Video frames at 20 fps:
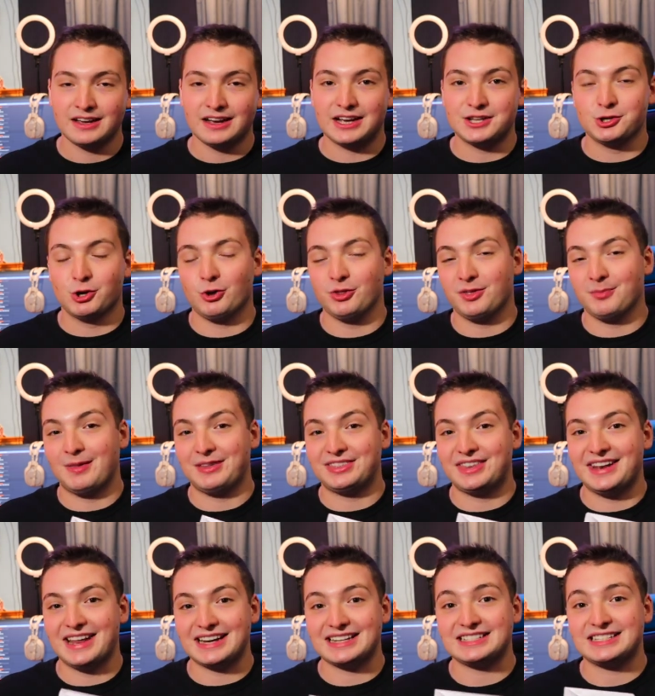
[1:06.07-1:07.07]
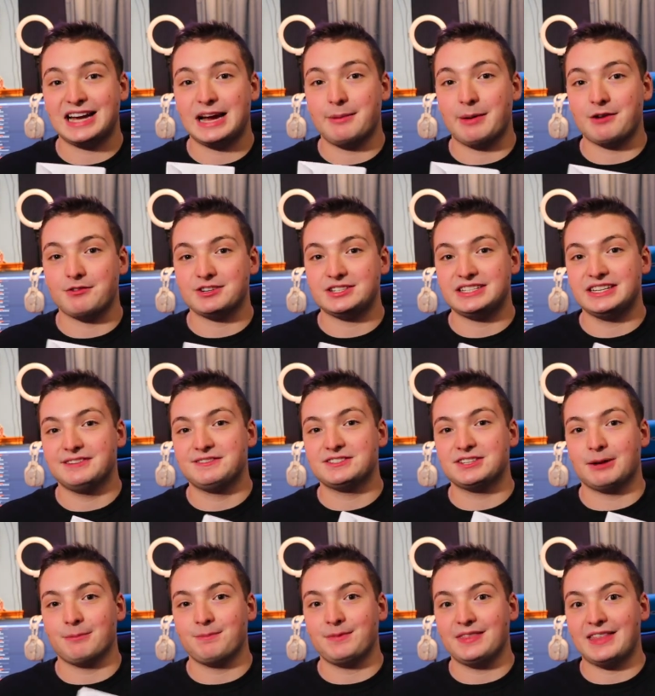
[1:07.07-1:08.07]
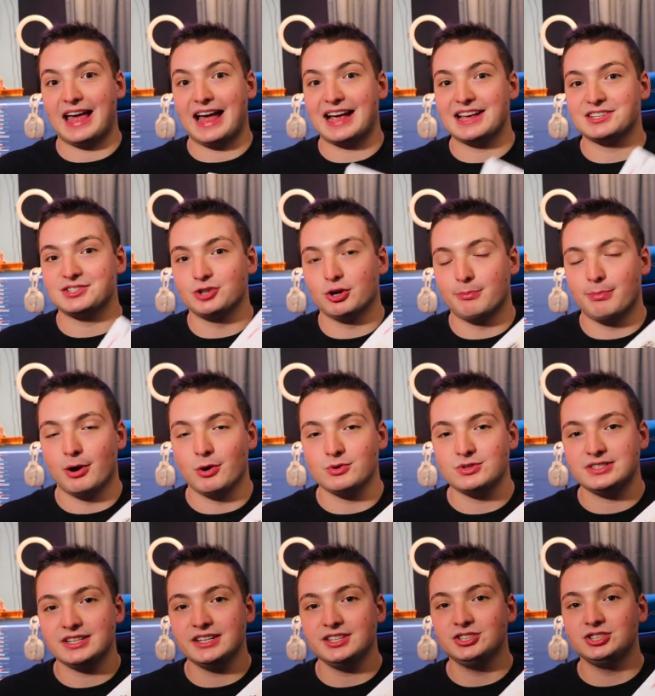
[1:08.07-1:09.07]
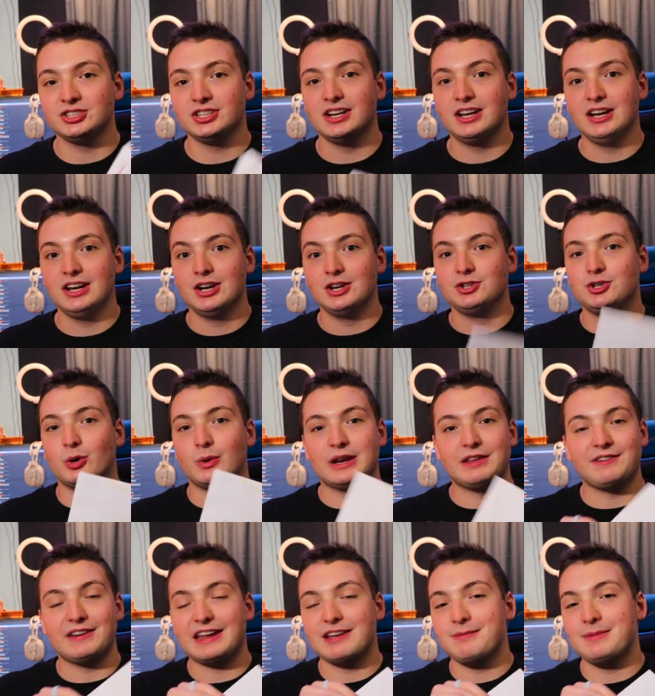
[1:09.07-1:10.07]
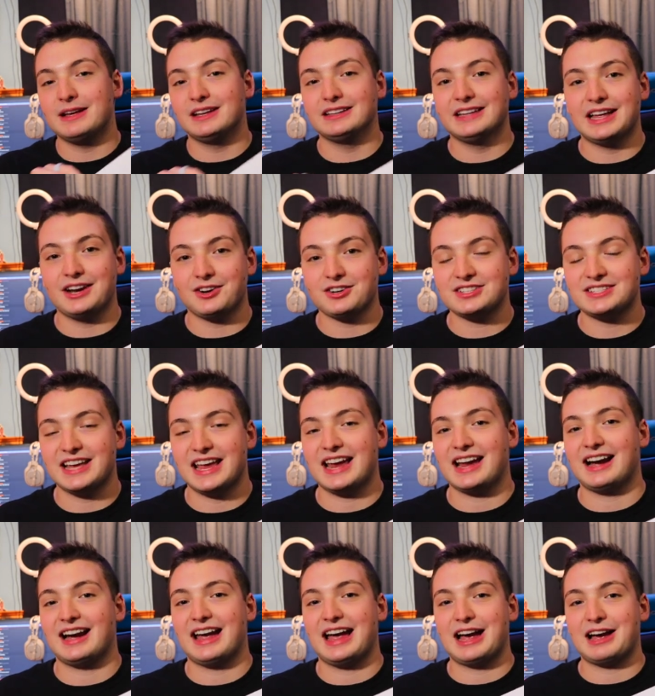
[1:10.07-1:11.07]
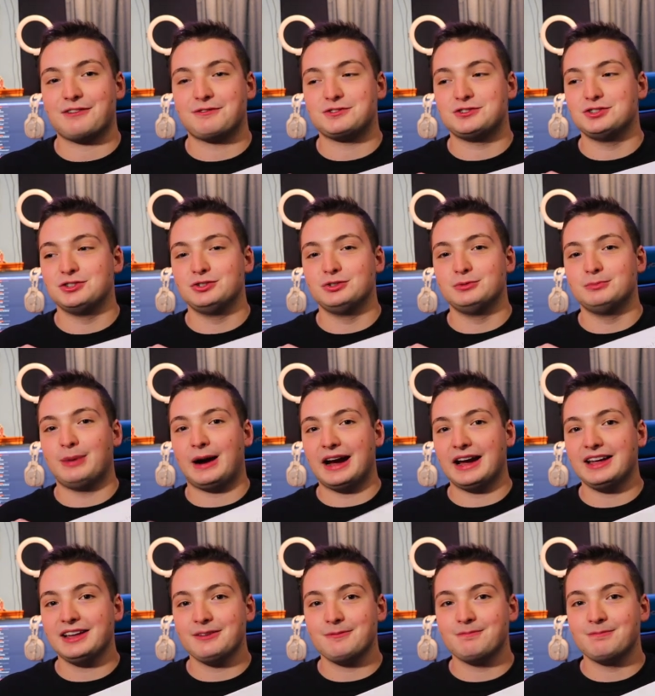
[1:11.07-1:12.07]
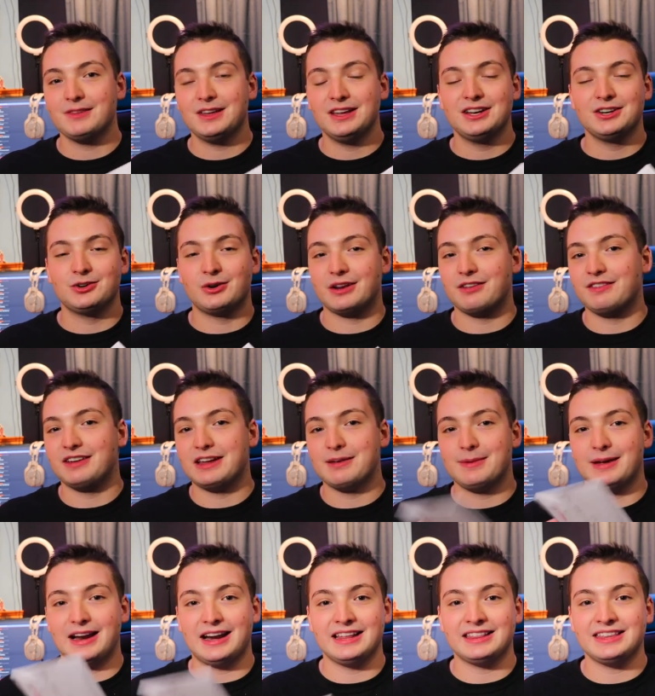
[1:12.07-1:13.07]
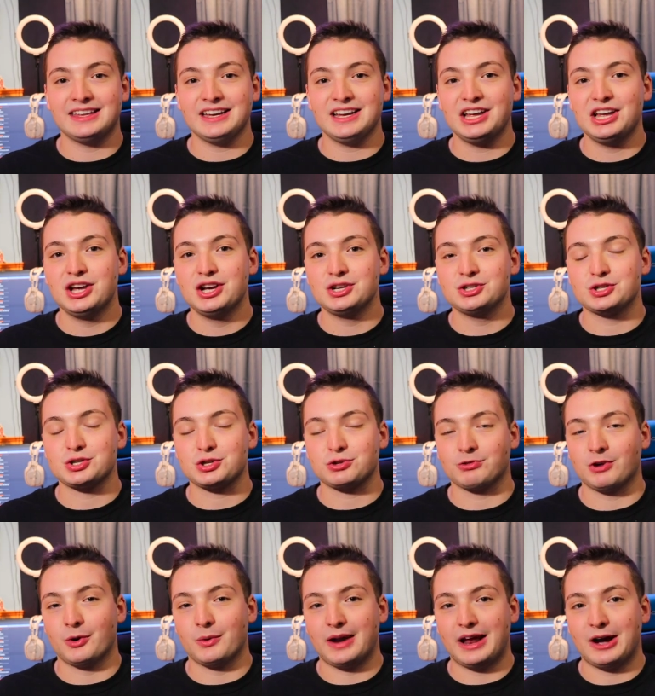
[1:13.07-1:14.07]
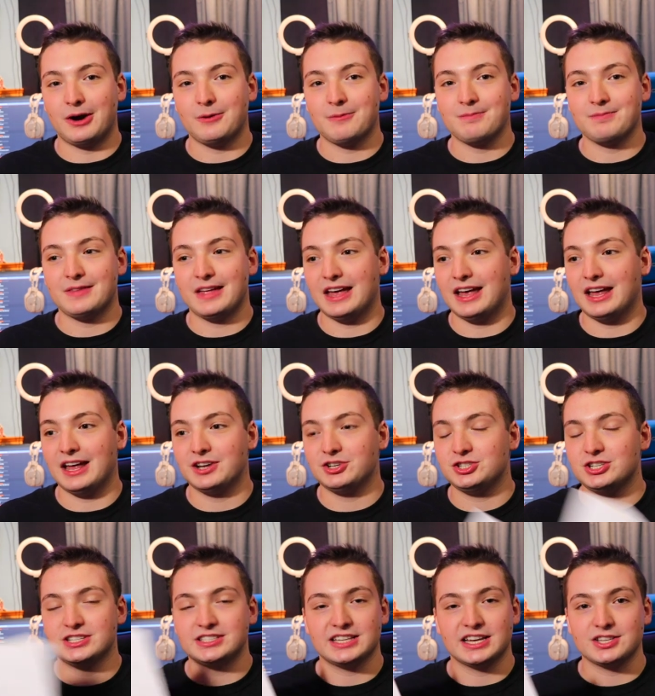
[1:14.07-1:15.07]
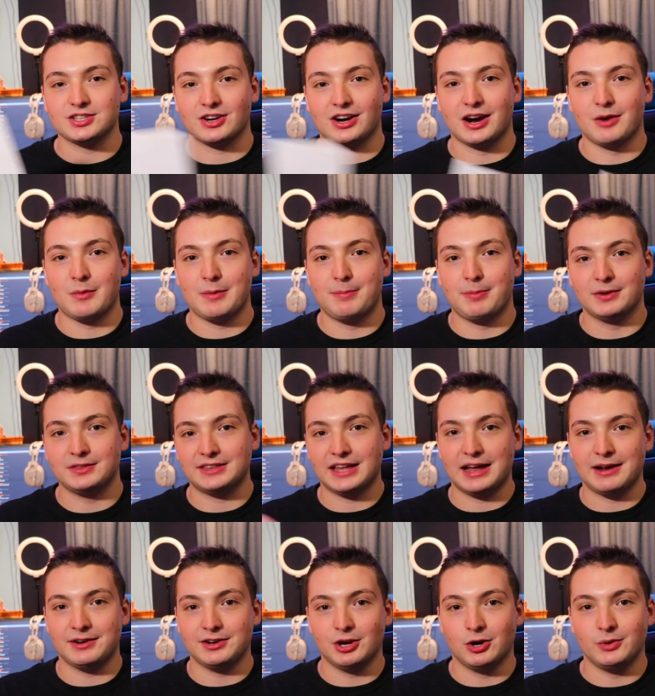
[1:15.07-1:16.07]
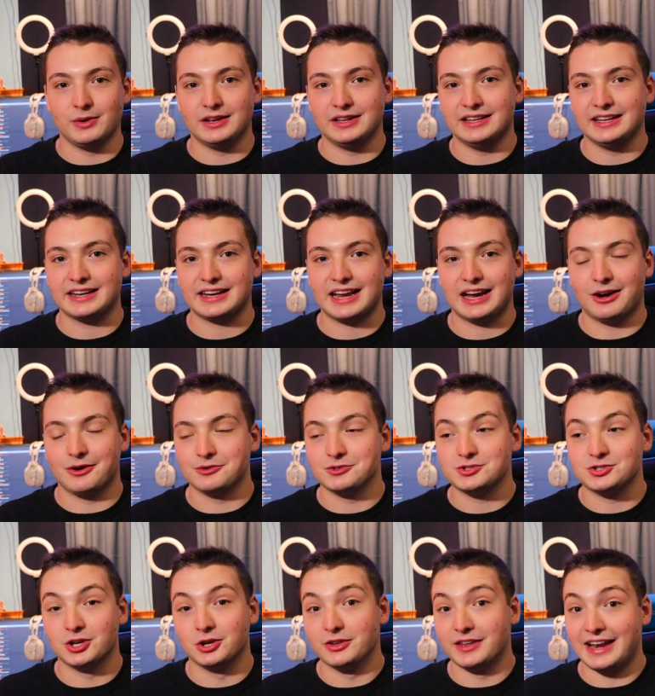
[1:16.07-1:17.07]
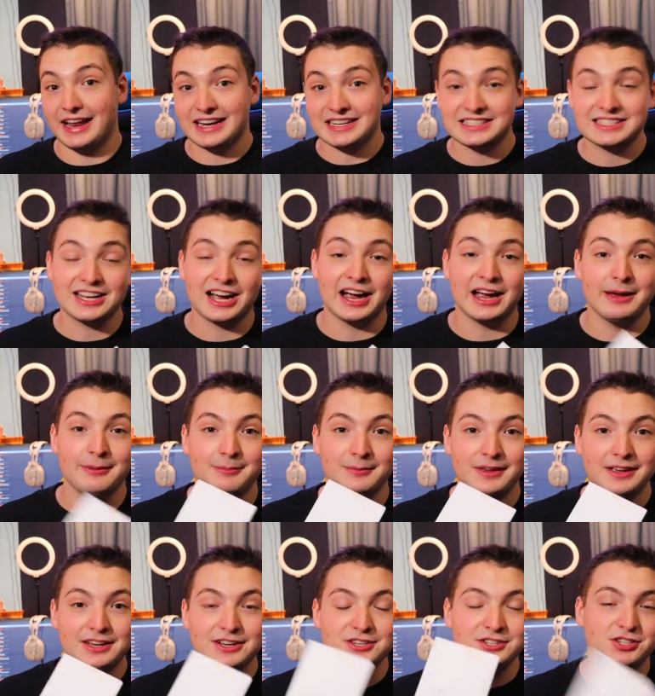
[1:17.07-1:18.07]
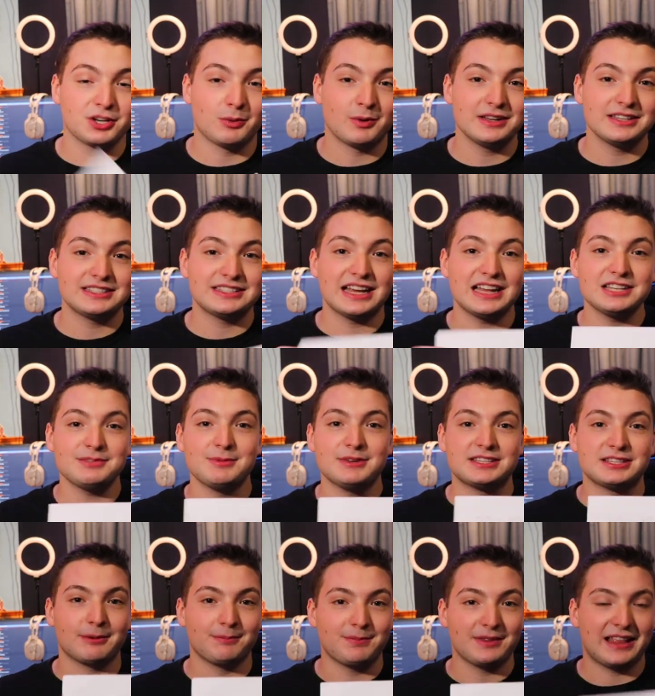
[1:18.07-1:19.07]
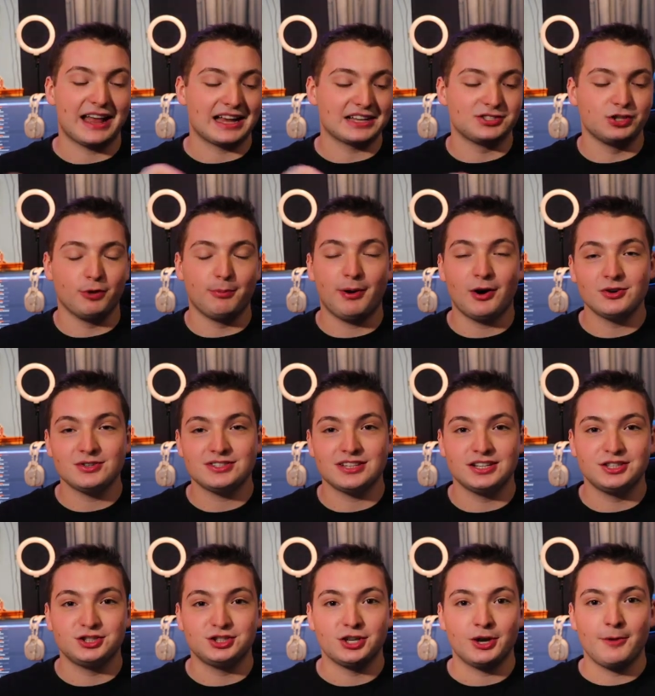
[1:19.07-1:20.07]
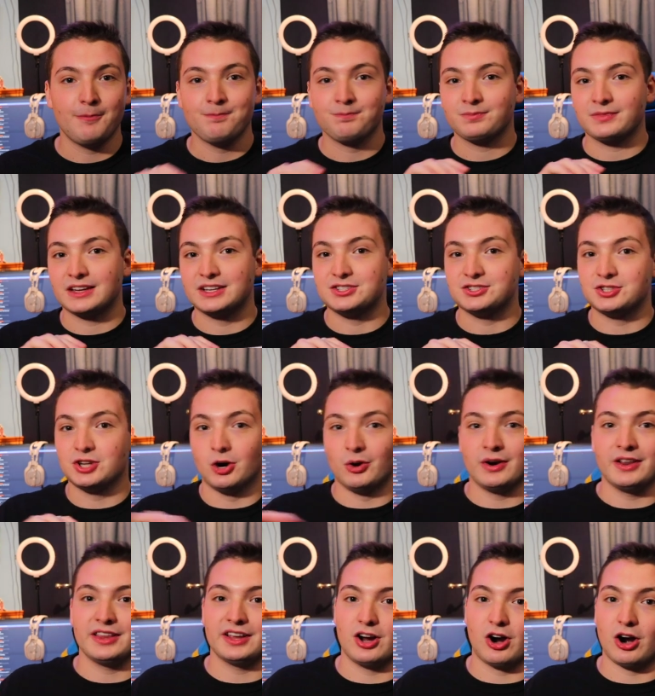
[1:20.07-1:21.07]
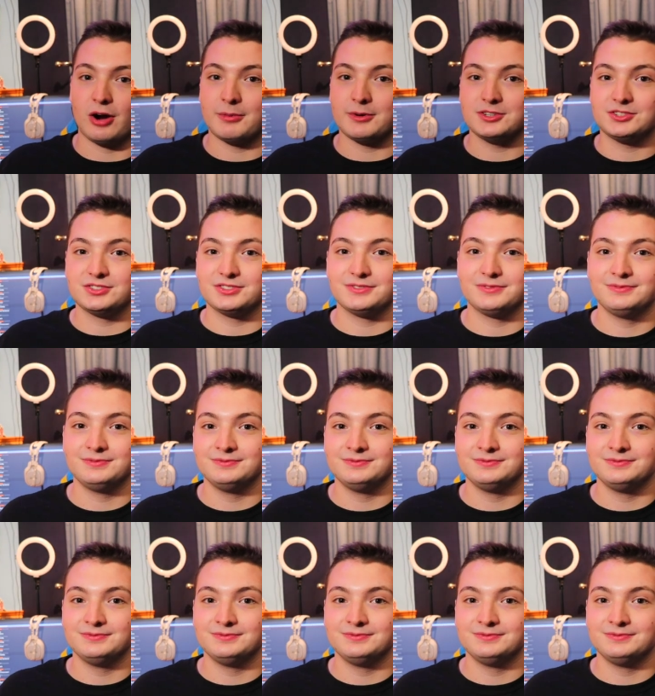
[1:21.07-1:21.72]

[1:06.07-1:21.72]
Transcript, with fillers: I told them that the next time I receive something that has no postage, don't even give me a letter saying I have to buy it. Don't even give me anything, just throw it out. And she says, all right, we put that note in the account. So the next time someone sends me something that has no postage, it's going in the garbage.